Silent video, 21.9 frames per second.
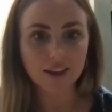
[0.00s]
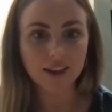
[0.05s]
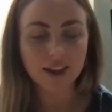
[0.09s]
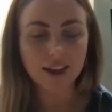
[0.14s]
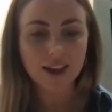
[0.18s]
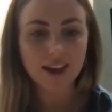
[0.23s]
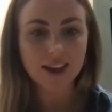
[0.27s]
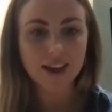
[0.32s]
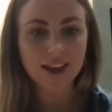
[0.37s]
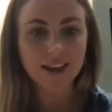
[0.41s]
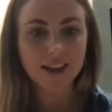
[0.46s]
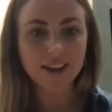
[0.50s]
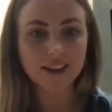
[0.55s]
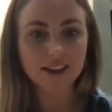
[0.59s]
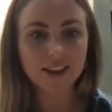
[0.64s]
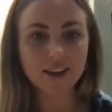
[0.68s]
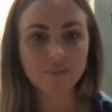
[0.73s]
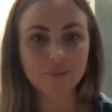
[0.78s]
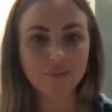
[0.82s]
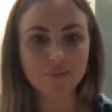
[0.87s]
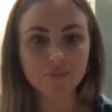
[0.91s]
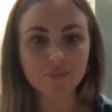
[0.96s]

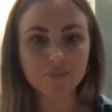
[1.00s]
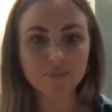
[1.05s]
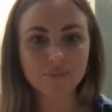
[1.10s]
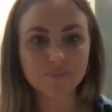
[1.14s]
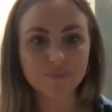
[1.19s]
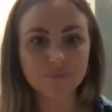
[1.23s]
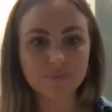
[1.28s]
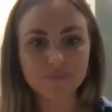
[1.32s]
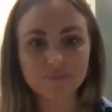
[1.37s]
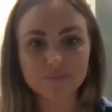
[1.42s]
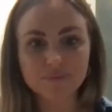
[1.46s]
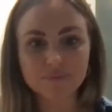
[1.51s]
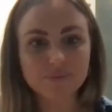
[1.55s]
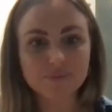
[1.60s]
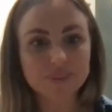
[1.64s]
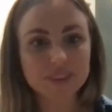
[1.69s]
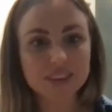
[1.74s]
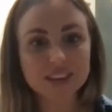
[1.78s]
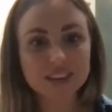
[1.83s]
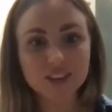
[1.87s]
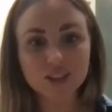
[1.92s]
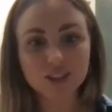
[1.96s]
And
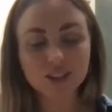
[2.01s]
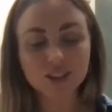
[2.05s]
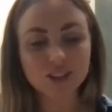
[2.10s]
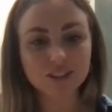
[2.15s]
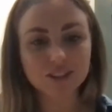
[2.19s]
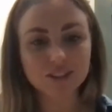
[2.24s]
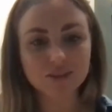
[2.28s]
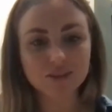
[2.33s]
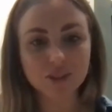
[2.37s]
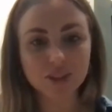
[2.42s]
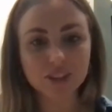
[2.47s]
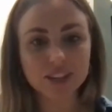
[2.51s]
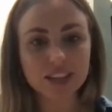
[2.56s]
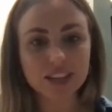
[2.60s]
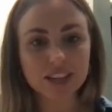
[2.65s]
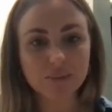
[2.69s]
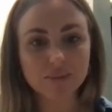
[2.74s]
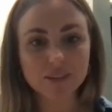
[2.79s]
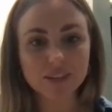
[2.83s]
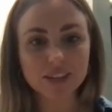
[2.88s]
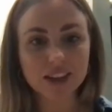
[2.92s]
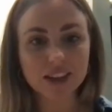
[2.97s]
things just really
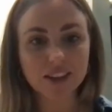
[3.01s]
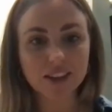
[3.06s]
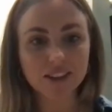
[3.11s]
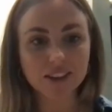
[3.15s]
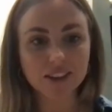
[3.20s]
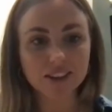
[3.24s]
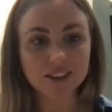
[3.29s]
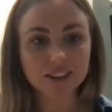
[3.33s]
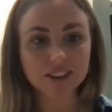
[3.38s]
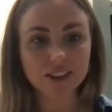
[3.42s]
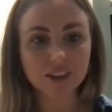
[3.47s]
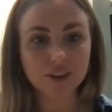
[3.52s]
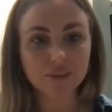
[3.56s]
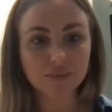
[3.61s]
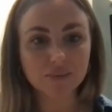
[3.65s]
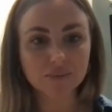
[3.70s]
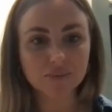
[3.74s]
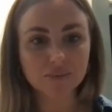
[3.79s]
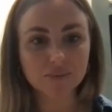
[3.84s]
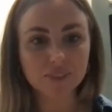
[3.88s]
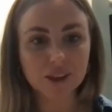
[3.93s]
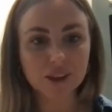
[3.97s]
came together. So
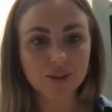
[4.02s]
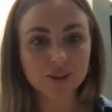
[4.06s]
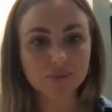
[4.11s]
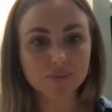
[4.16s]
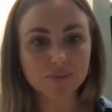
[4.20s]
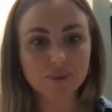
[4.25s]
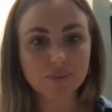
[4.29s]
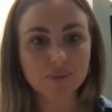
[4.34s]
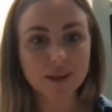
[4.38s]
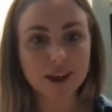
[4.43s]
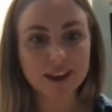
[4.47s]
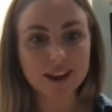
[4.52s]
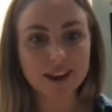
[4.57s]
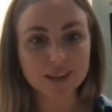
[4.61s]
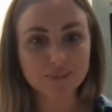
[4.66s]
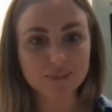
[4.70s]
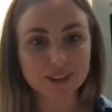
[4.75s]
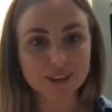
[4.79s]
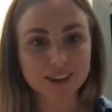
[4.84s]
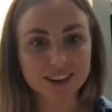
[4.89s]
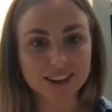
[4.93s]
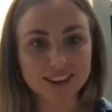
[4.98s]
that was been my
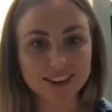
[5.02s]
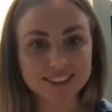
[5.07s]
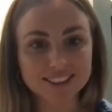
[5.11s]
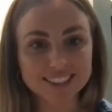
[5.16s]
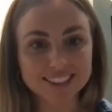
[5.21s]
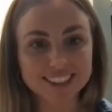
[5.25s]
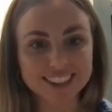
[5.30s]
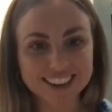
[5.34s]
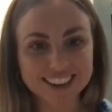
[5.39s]
experience.